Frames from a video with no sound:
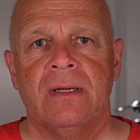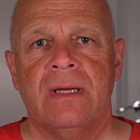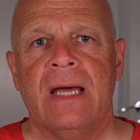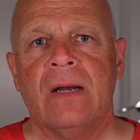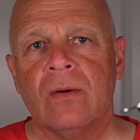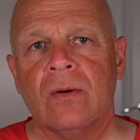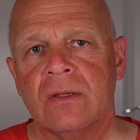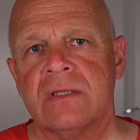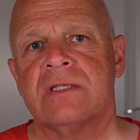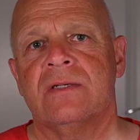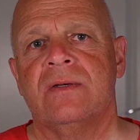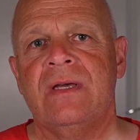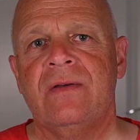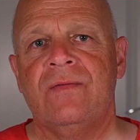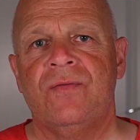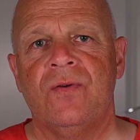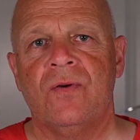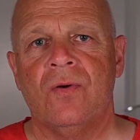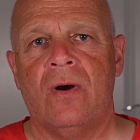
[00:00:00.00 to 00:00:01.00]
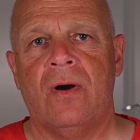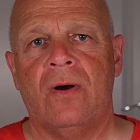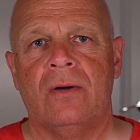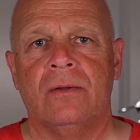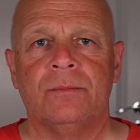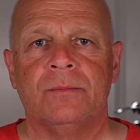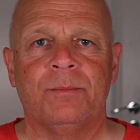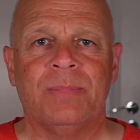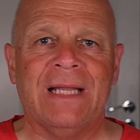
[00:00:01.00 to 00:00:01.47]
And also, if you
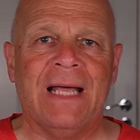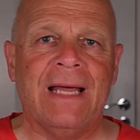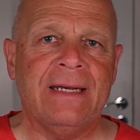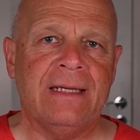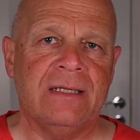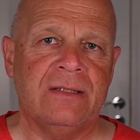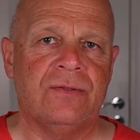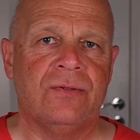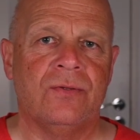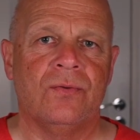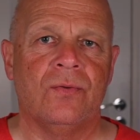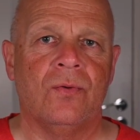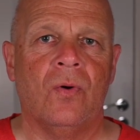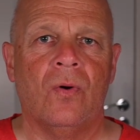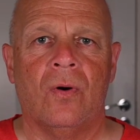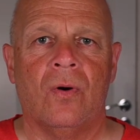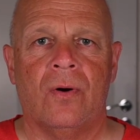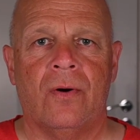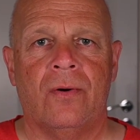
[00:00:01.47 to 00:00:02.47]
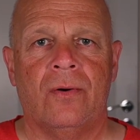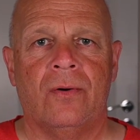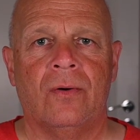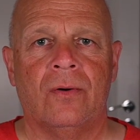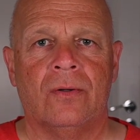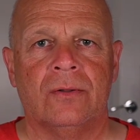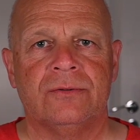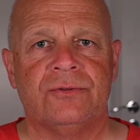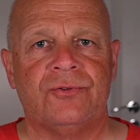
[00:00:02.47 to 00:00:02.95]
are planning to
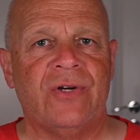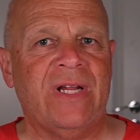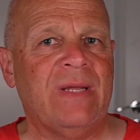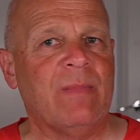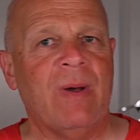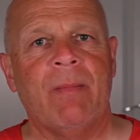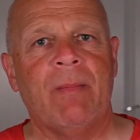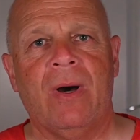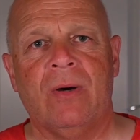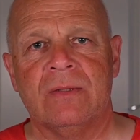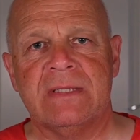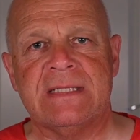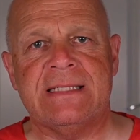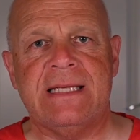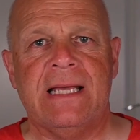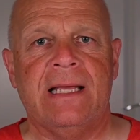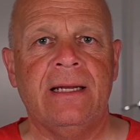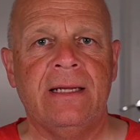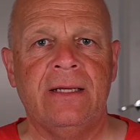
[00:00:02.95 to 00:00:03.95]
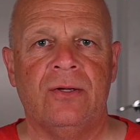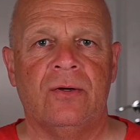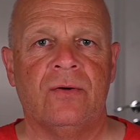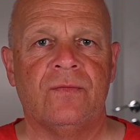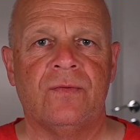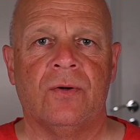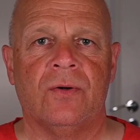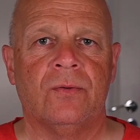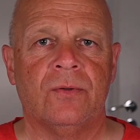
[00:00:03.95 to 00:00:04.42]
or dream about selling your
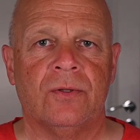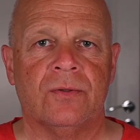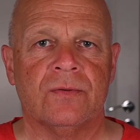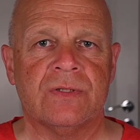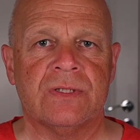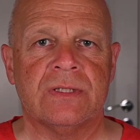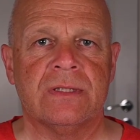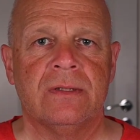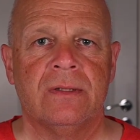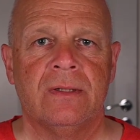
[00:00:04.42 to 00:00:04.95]
photos,